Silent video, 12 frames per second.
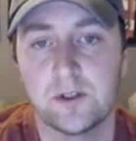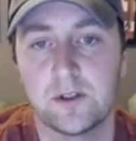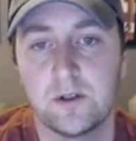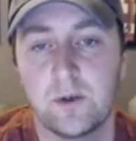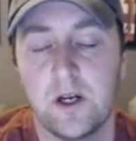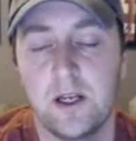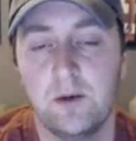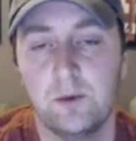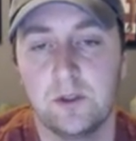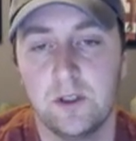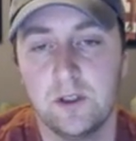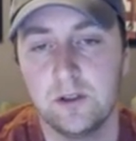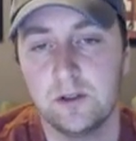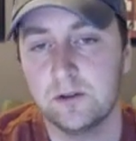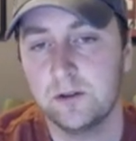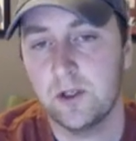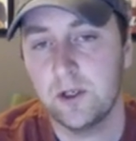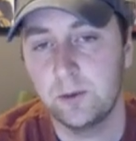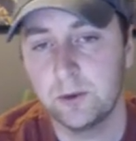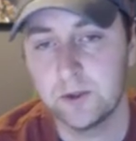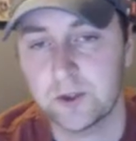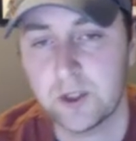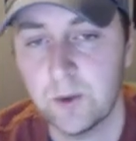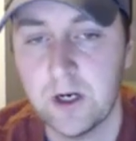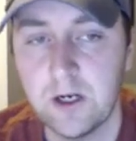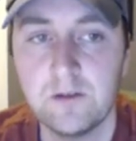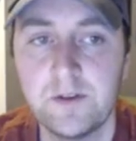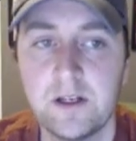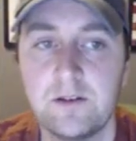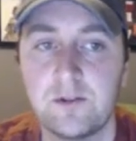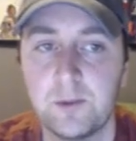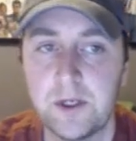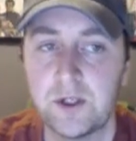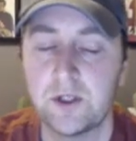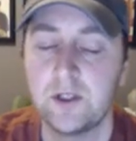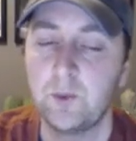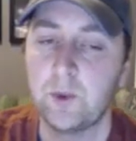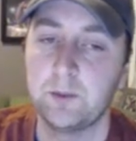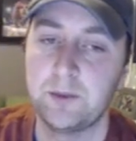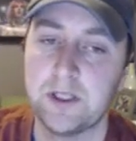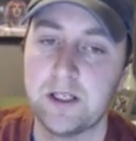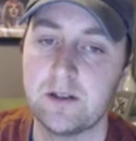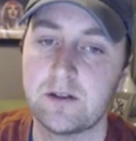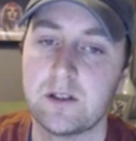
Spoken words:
so it will show all of that information in one place.